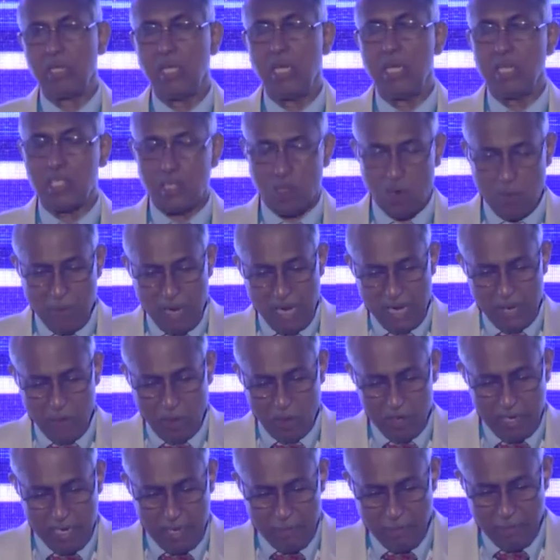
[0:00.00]
Trauma, I
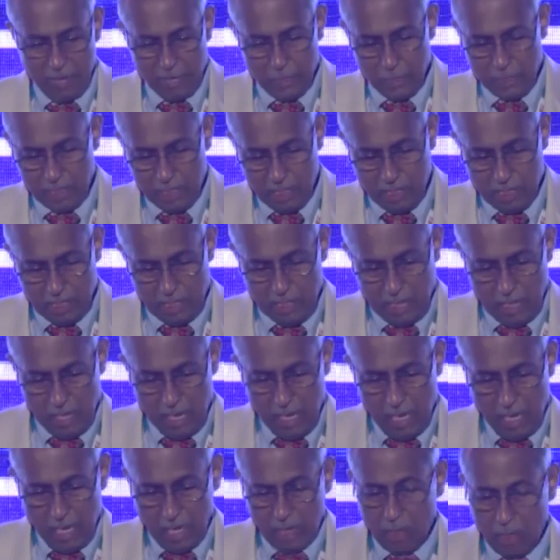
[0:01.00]
already mentioned.
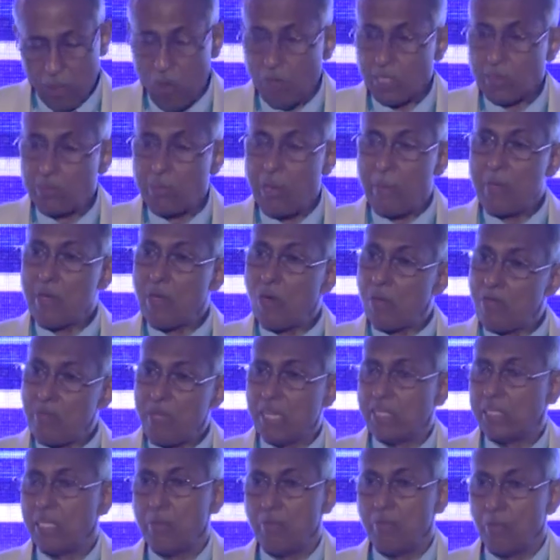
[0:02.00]
Cause may be obvious
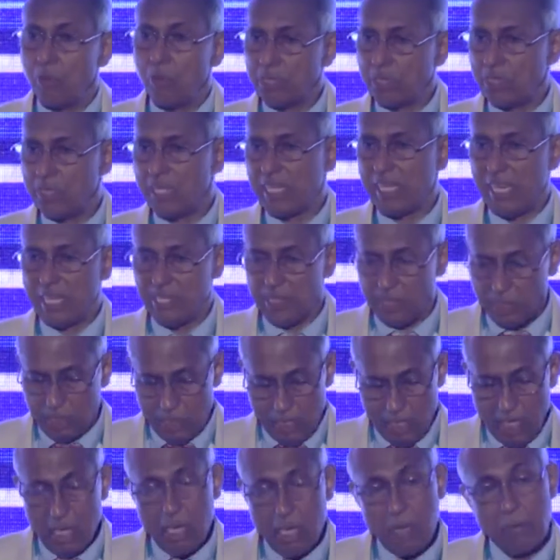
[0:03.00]
in most of the cases,
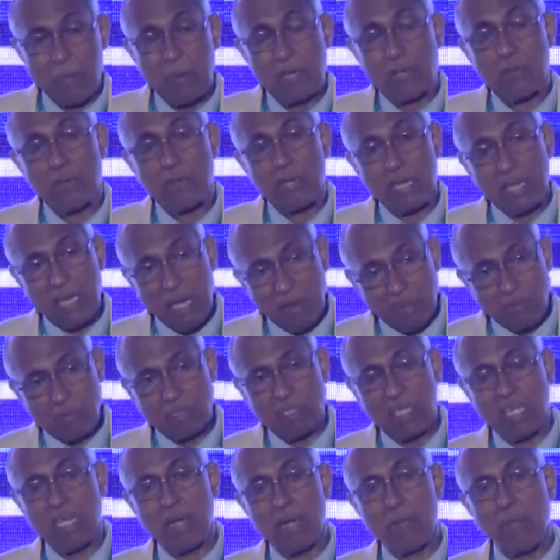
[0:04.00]
but you have to
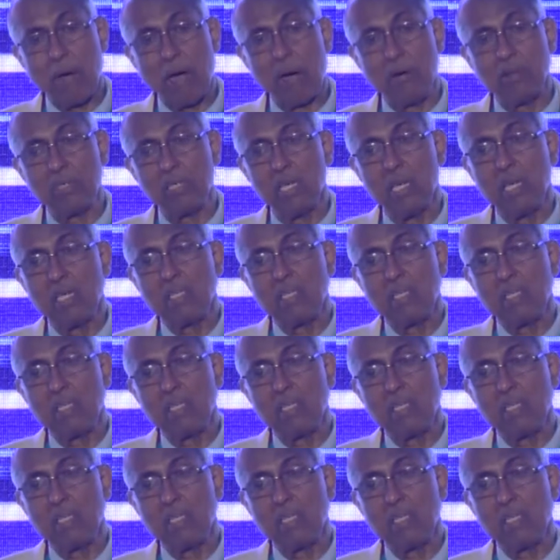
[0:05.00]
think about the